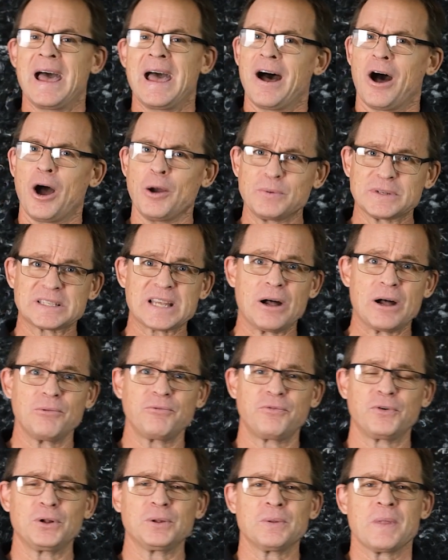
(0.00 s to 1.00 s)
Hope it's
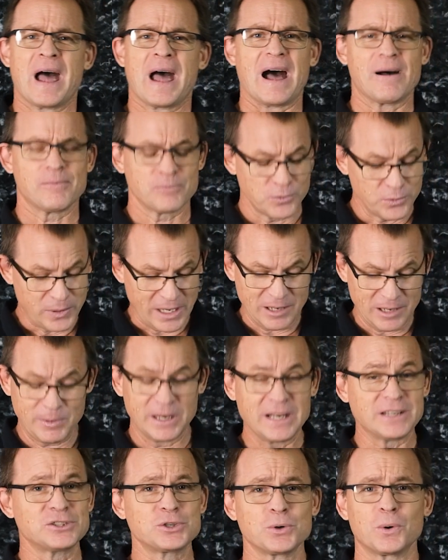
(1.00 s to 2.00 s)
helpful. I've really been
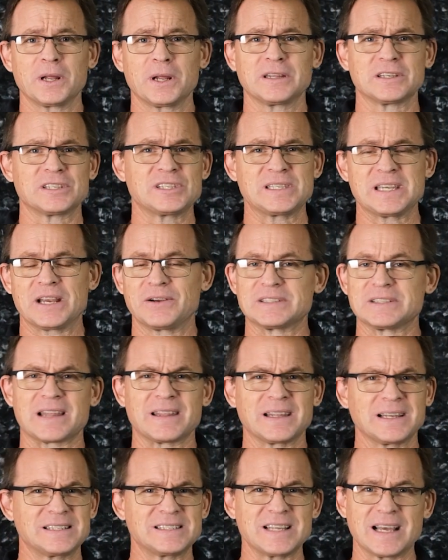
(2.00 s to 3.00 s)
enjoying this series. I
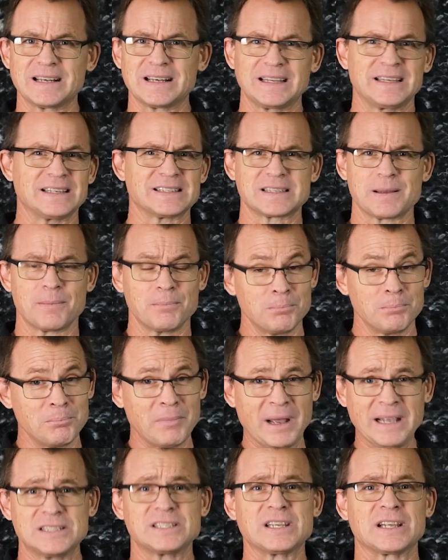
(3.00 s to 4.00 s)
think Dudley is
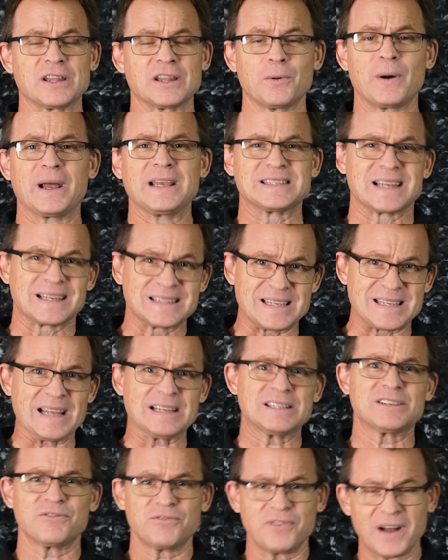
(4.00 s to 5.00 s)
amazing the way he's
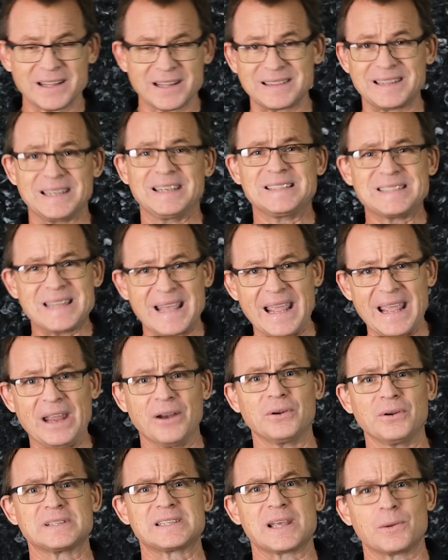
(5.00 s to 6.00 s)
identified these
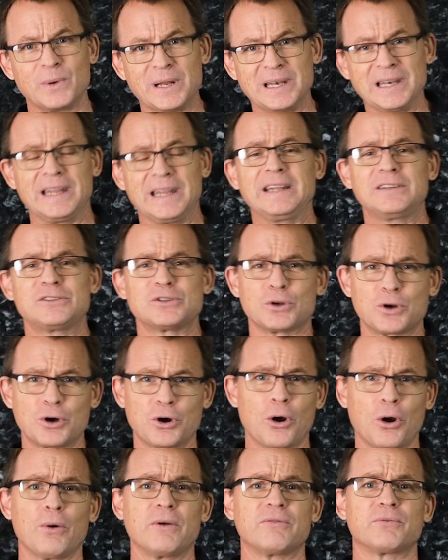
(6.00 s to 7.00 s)
areas that we need to
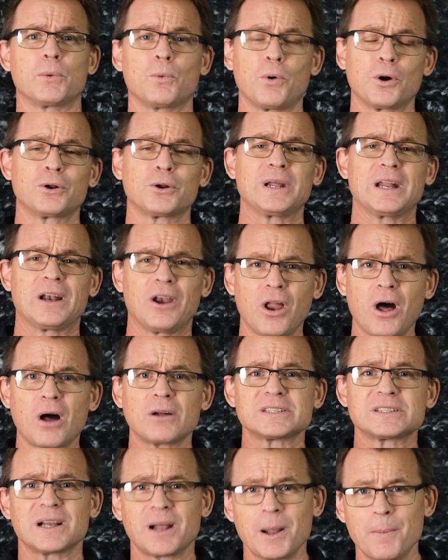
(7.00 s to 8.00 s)
grow if we want to
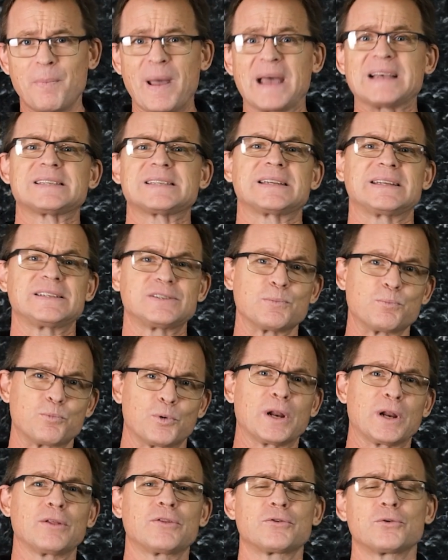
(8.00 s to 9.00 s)
enlarge our capacity to
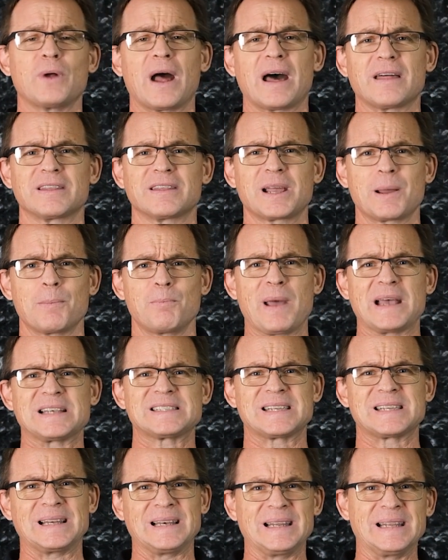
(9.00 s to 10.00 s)
bring through other
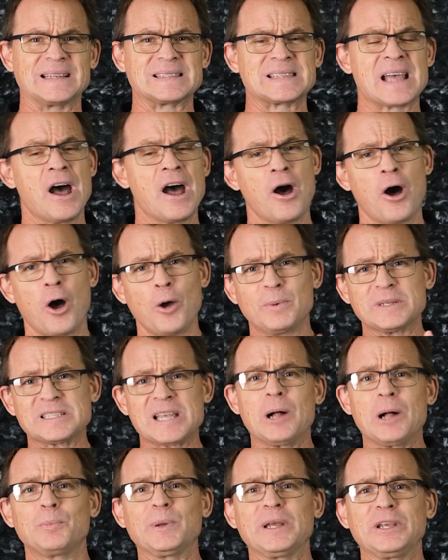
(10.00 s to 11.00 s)
capacity leaders. Hope it's
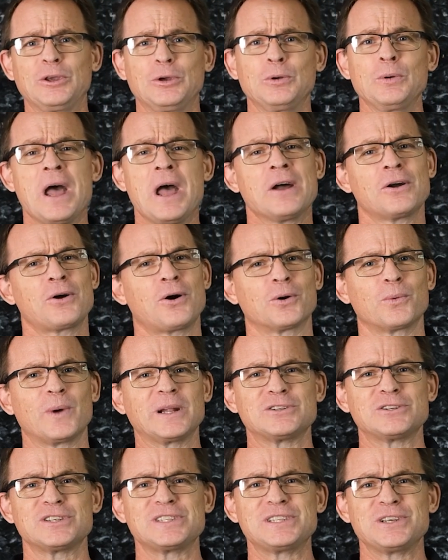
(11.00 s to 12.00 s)
helping you. Can't wait
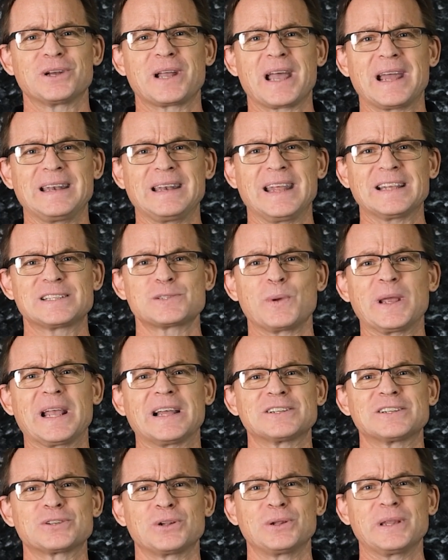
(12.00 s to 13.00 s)
to see you again next week.
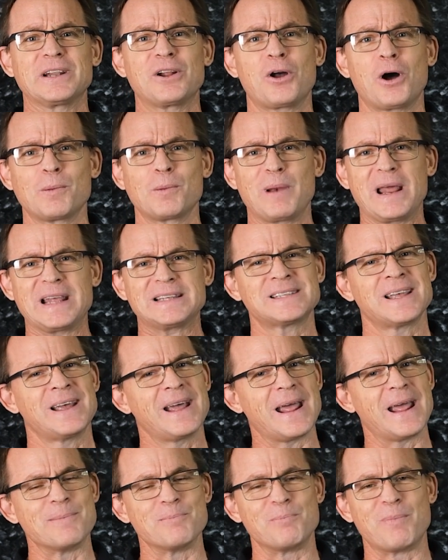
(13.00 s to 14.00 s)
Until then, God bless
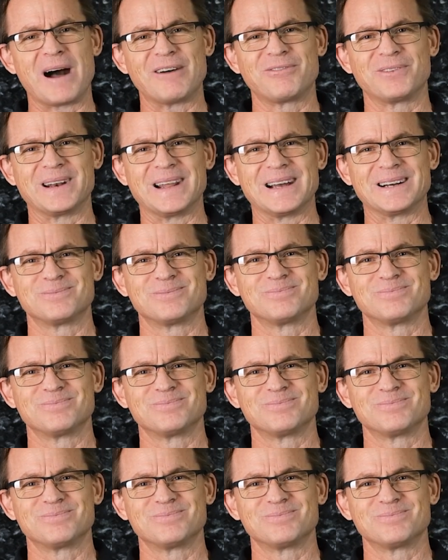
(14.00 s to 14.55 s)
and bye for now.